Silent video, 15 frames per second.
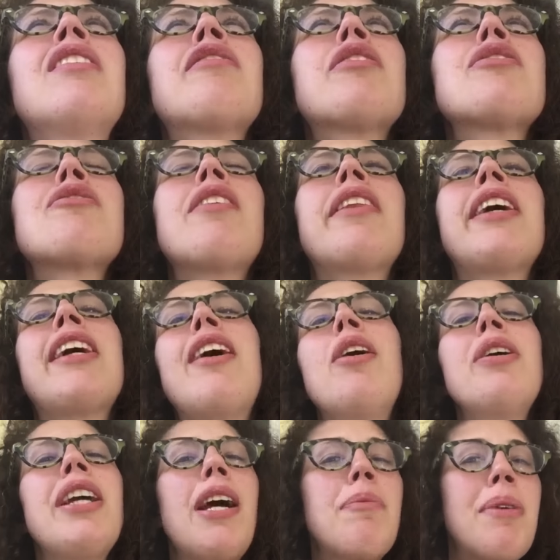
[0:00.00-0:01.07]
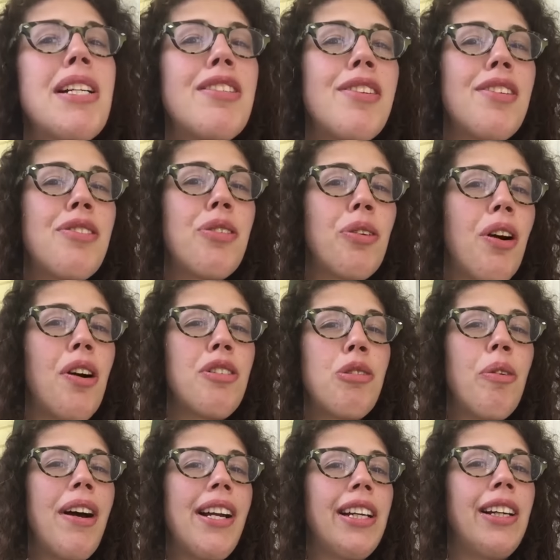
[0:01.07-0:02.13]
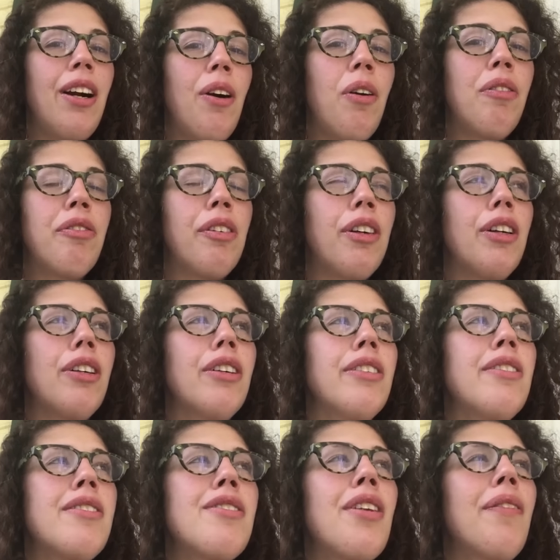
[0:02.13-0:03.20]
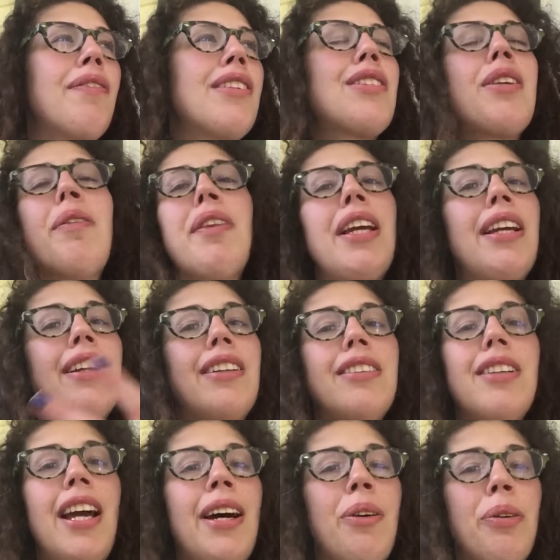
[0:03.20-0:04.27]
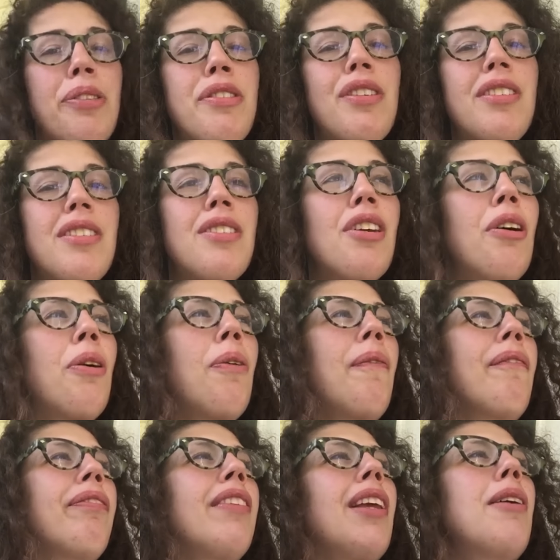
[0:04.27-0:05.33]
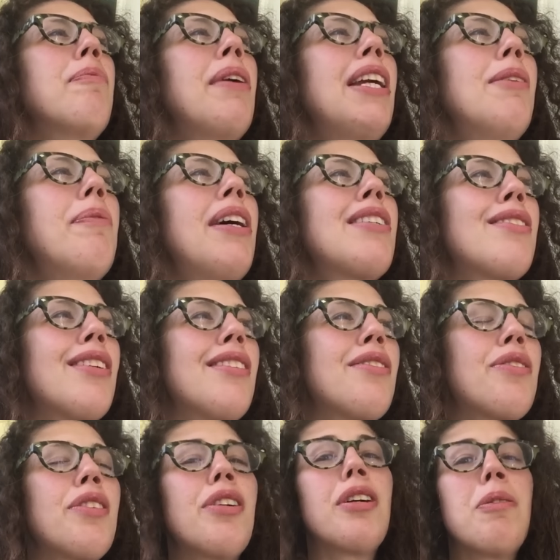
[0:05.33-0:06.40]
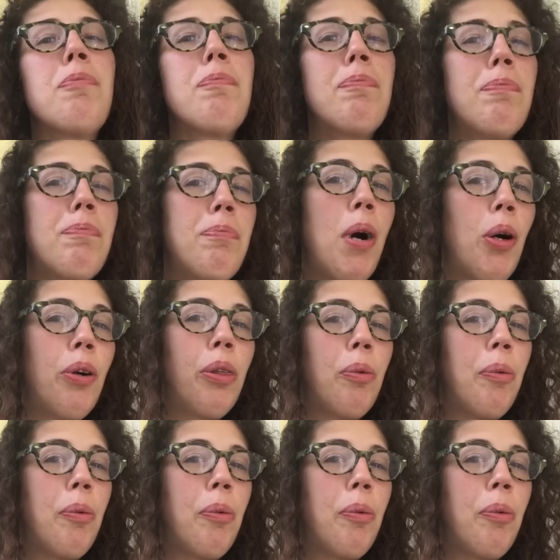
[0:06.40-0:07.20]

for something. Oh yeah, my sister also had to go for some something else. So me and my sister both